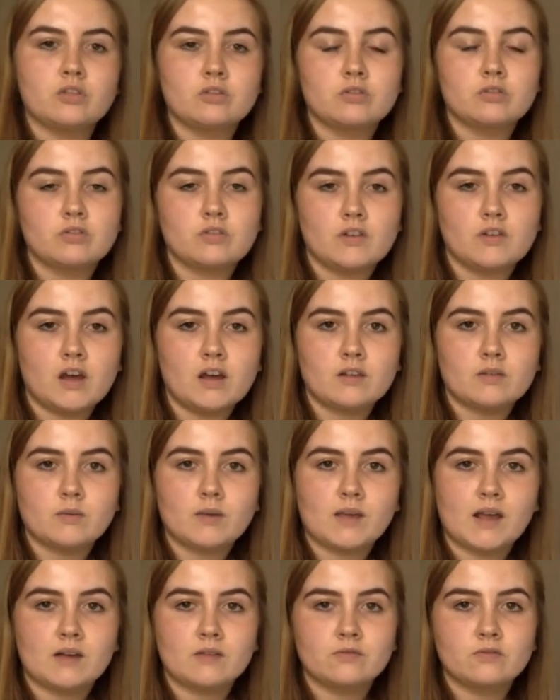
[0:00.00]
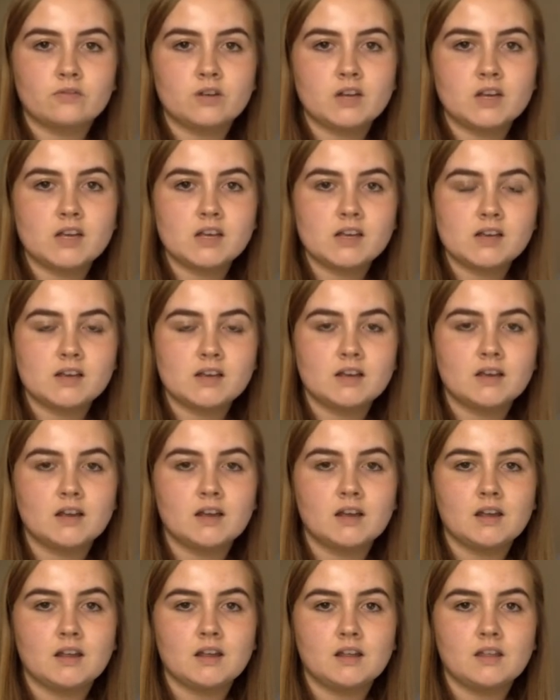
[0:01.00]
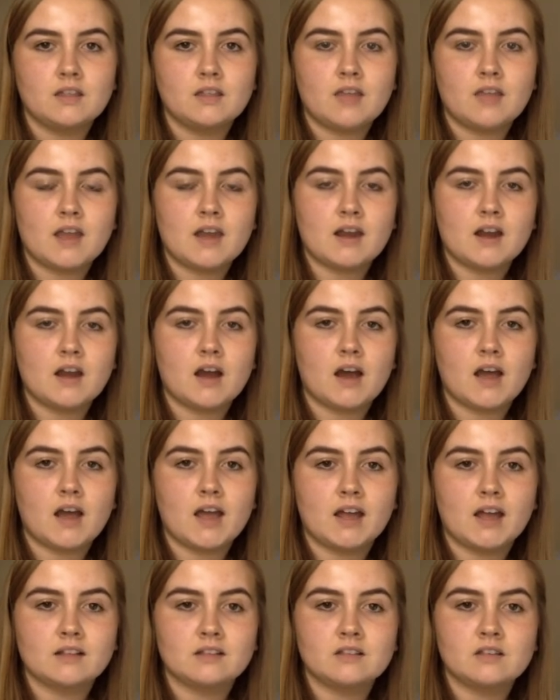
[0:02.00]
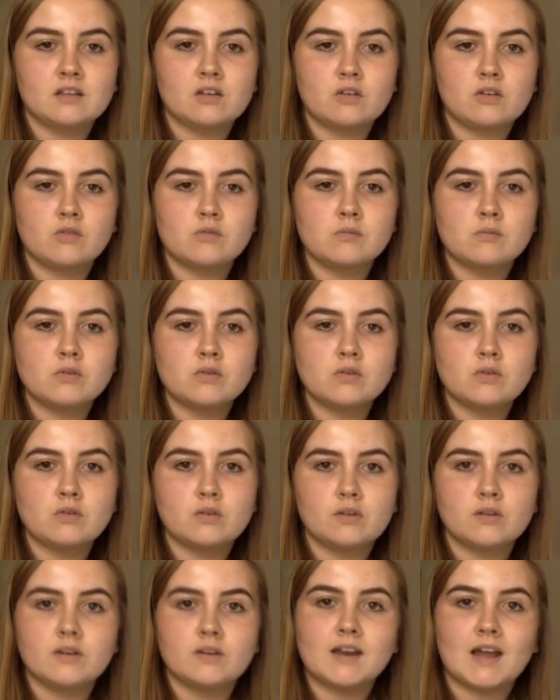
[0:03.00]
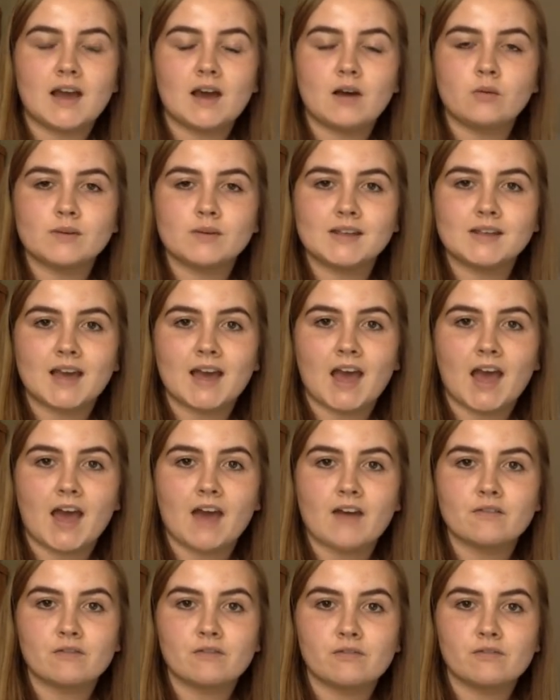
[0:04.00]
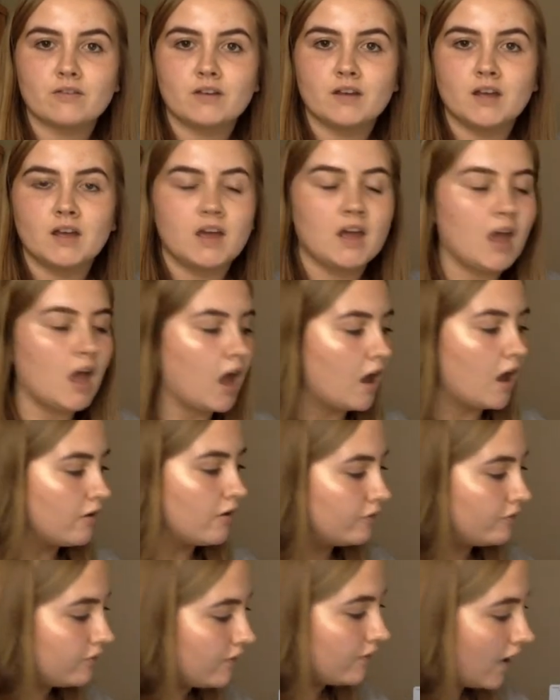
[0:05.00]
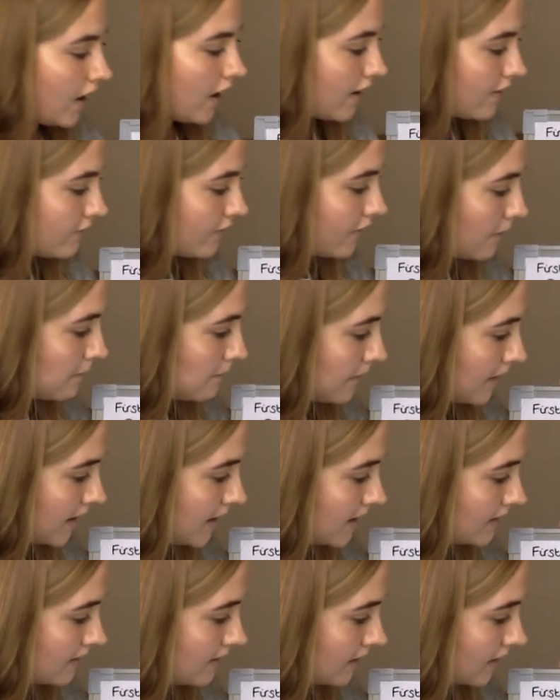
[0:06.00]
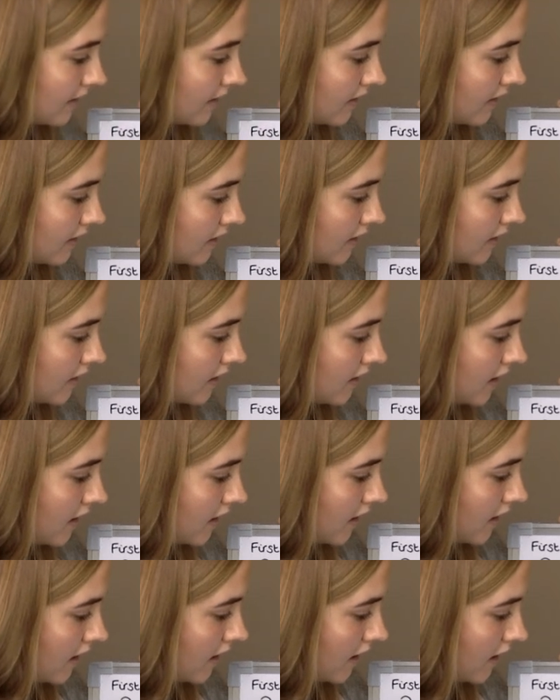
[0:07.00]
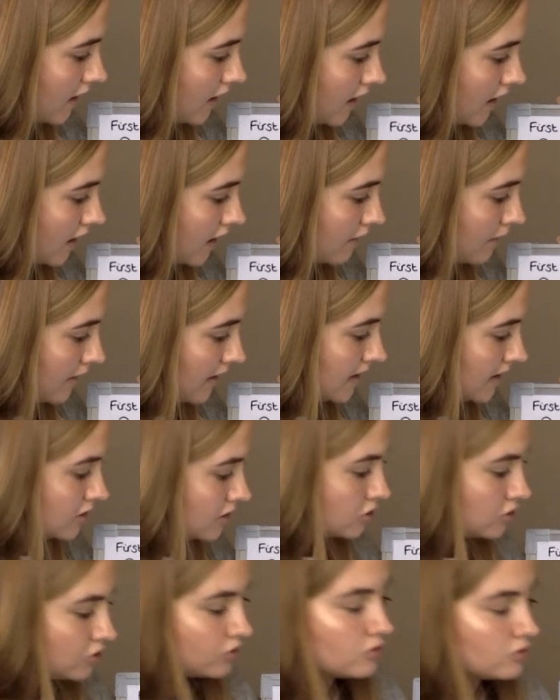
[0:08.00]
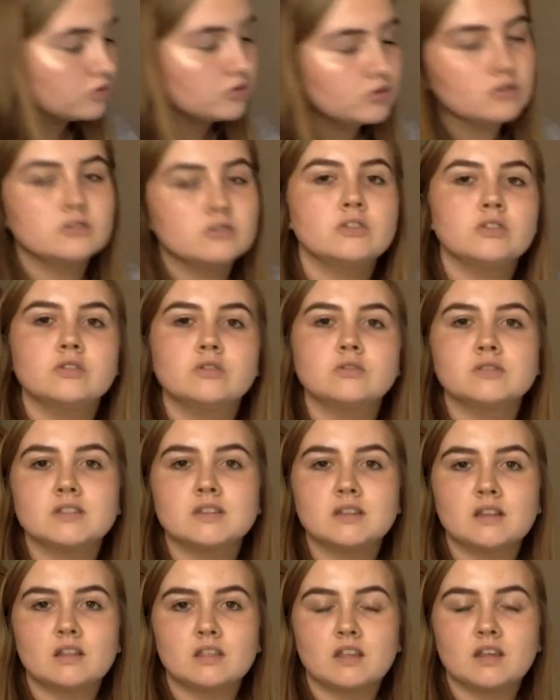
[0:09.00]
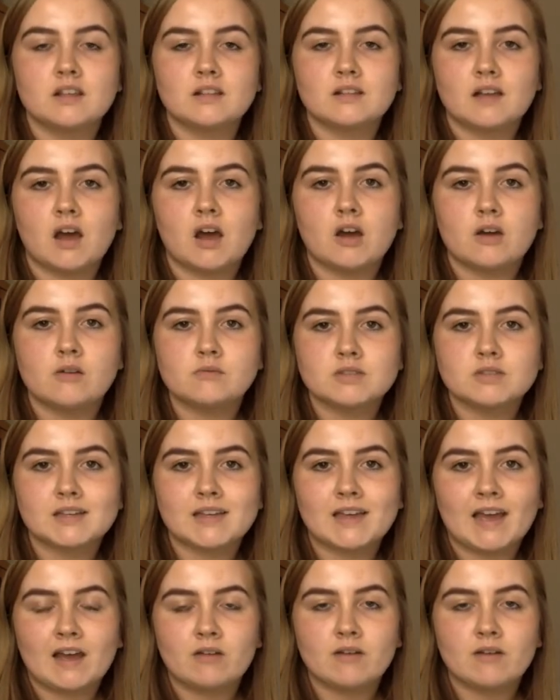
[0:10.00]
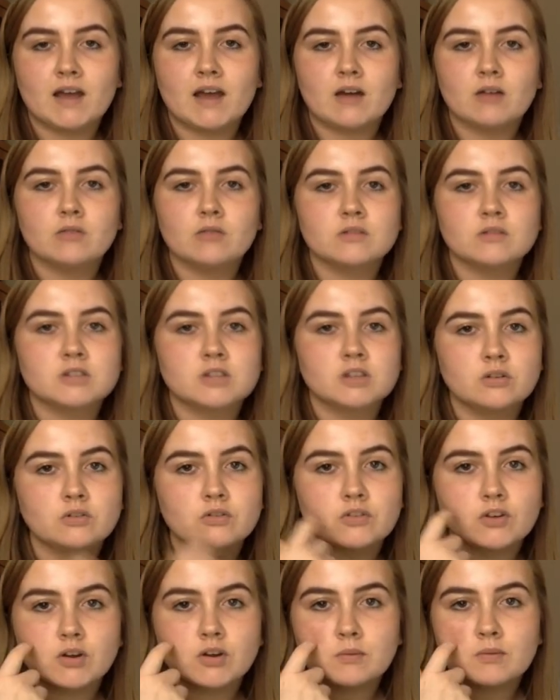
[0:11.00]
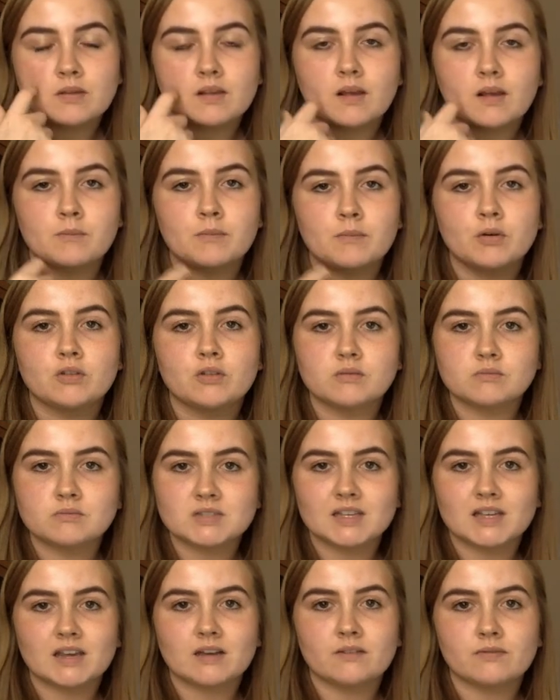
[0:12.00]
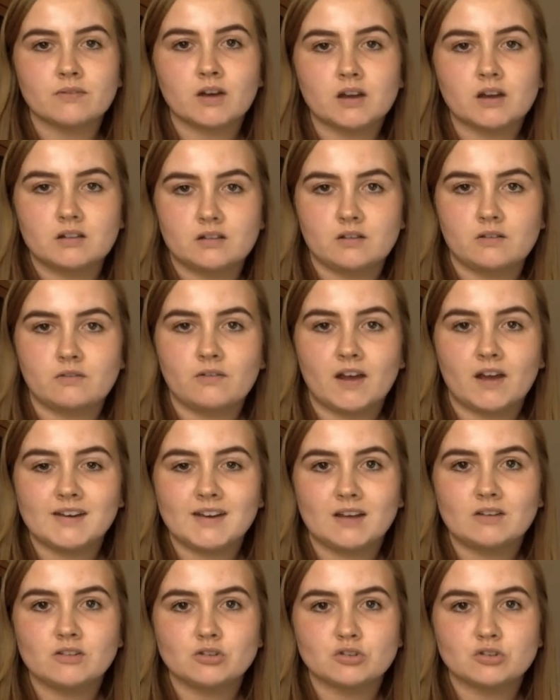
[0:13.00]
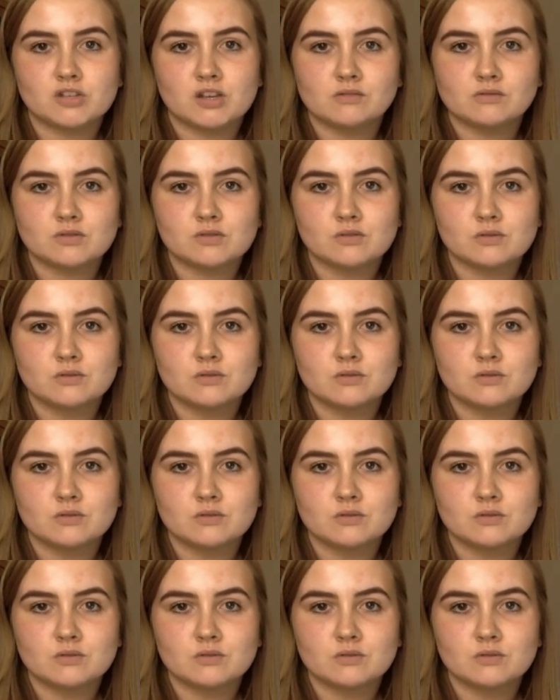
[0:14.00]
First, we had 3. Then I had 2 more. Now we have 5. Amazing. And make sure you're using the things at home to count out the two groups and put them together to find out your total.